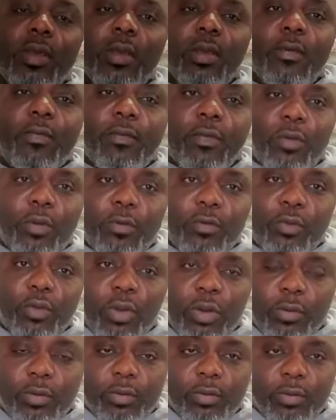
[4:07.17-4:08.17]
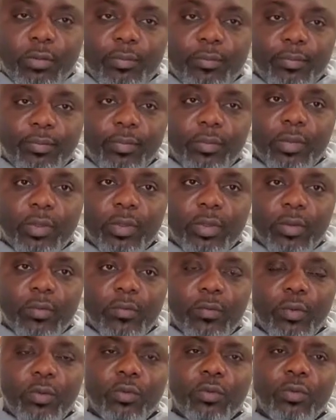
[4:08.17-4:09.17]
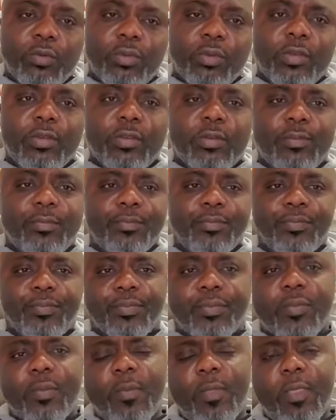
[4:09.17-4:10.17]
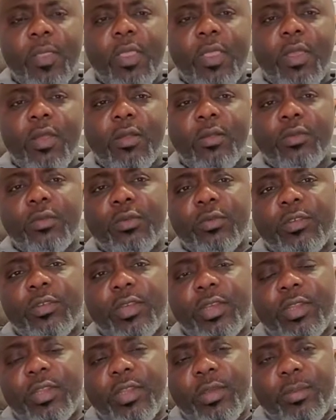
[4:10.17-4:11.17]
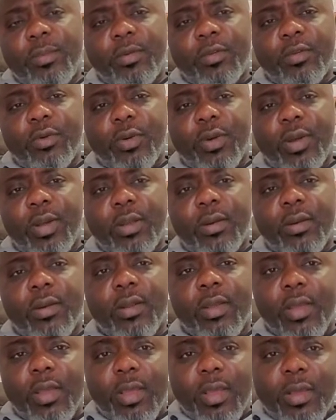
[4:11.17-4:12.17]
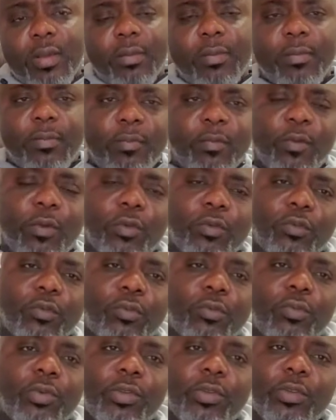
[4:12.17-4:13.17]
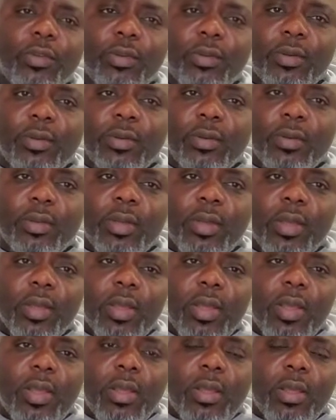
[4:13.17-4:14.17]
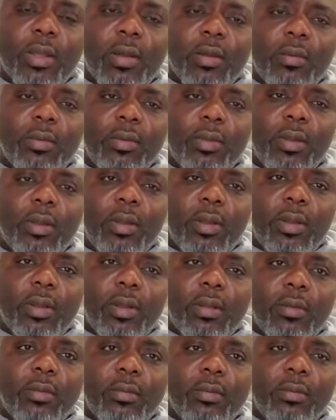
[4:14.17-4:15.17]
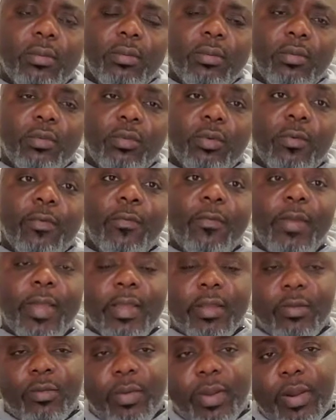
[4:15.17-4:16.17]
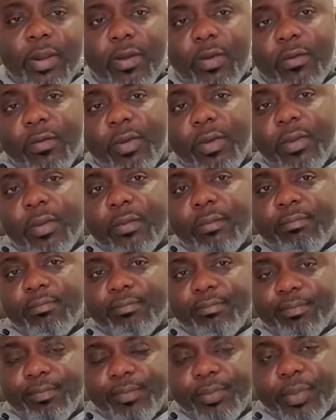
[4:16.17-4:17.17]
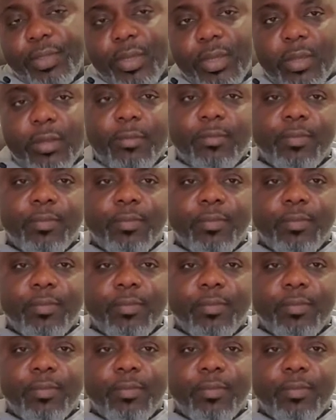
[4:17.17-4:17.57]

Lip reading: a food of thought, yeah, for you to reason, to sink deep into your heart, for you to reason, to reflect rather over it. Yeah,